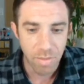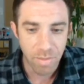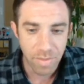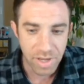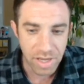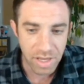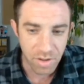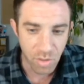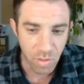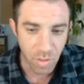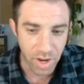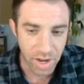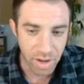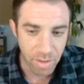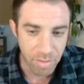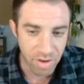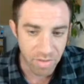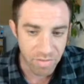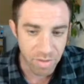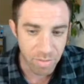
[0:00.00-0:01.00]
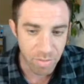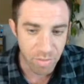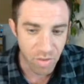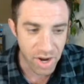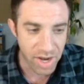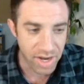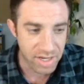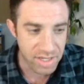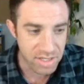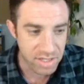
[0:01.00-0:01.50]
Either way, above the
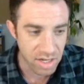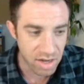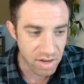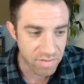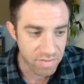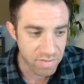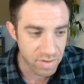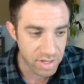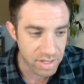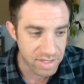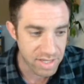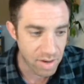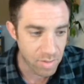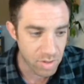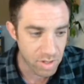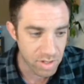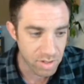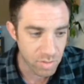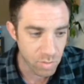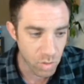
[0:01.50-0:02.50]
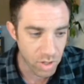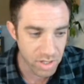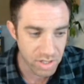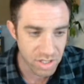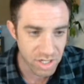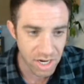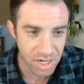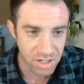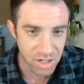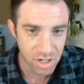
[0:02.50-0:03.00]
break stuff. Is that where's
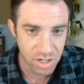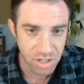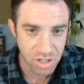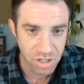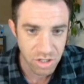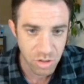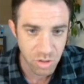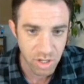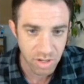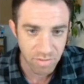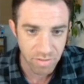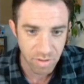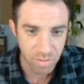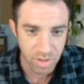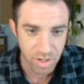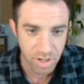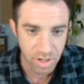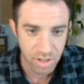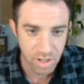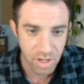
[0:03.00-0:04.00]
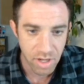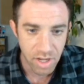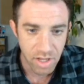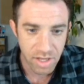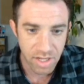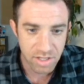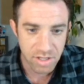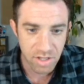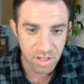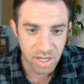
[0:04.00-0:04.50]
Josh Hart shooting from, dog?
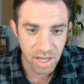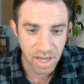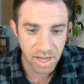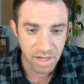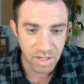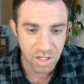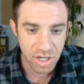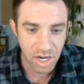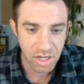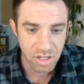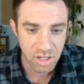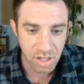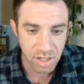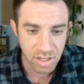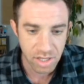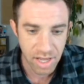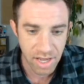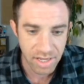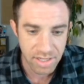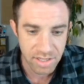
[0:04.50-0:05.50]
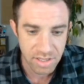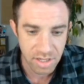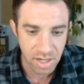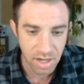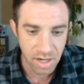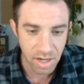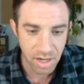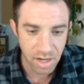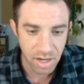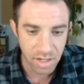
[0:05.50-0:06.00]
Let's look at Josh Hart last
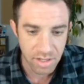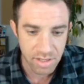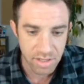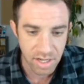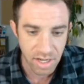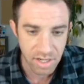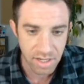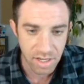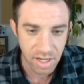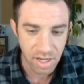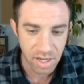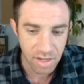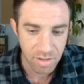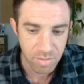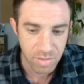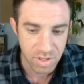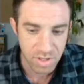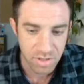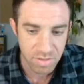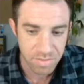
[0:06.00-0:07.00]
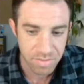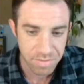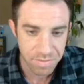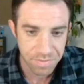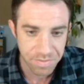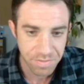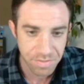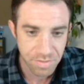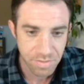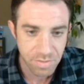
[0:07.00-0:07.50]
10 games.
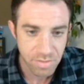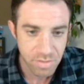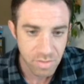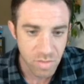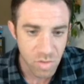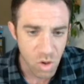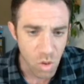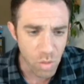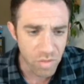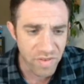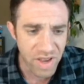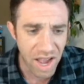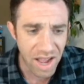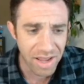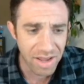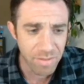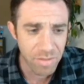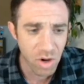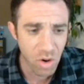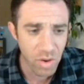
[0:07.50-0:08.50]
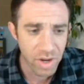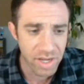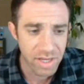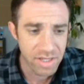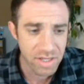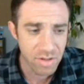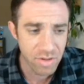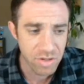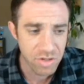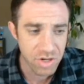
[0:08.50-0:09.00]
We've got him going
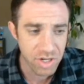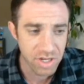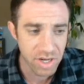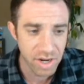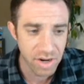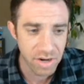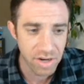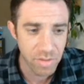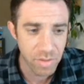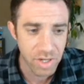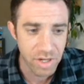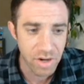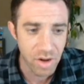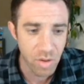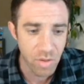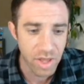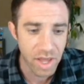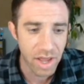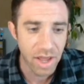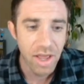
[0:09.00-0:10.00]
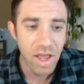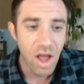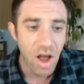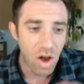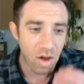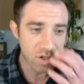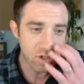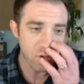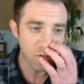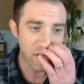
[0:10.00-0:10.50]
into the restricted area. We know that.
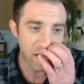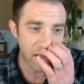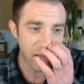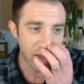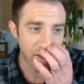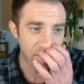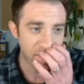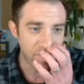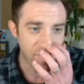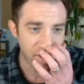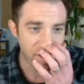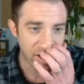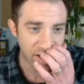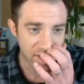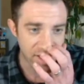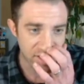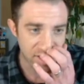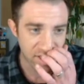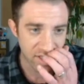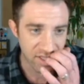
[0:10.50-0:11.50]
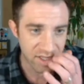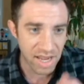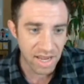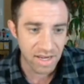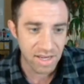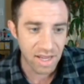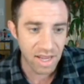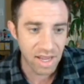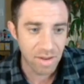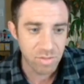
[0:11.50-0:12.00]
Also, yeah, if I got this in
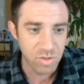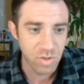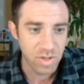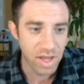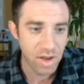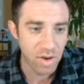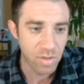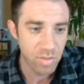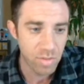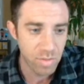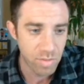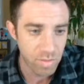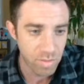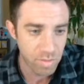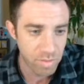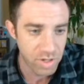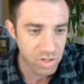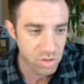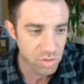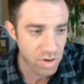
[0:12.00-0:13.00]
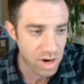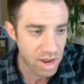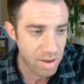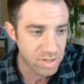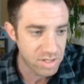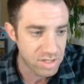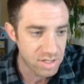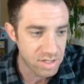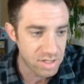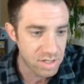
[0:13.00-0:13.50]
10 games without Mitchell
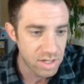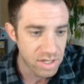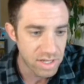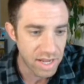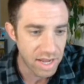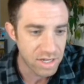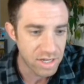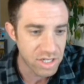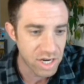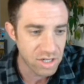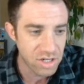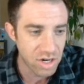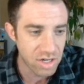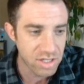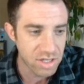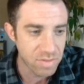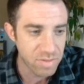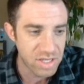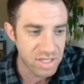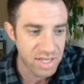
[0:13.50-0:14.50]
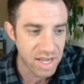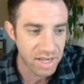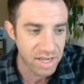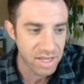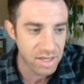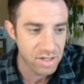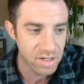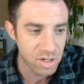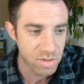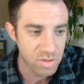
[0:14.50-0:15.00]
Robinson, yeah, Josh Hart's going to be second
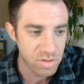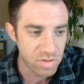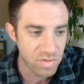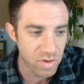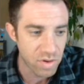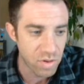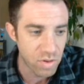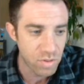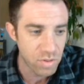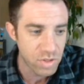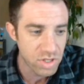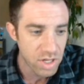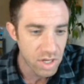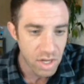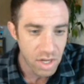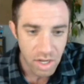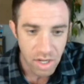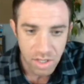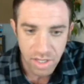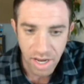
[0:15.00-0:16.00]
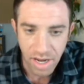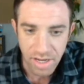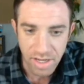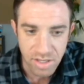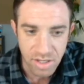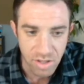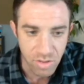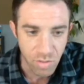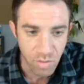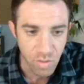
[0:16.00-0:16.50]
in terms of those getting
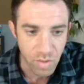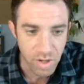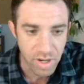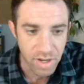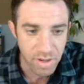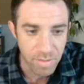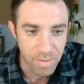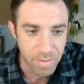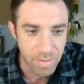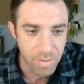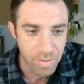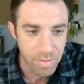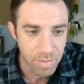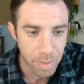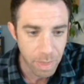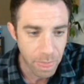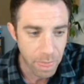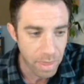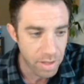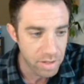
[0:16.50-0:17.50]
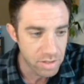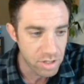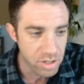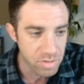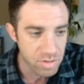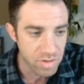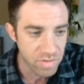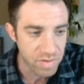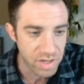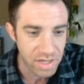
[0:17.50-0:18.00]
to the rim, in
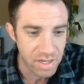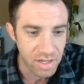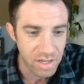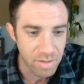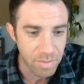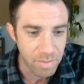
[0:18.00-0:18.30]
terms of in the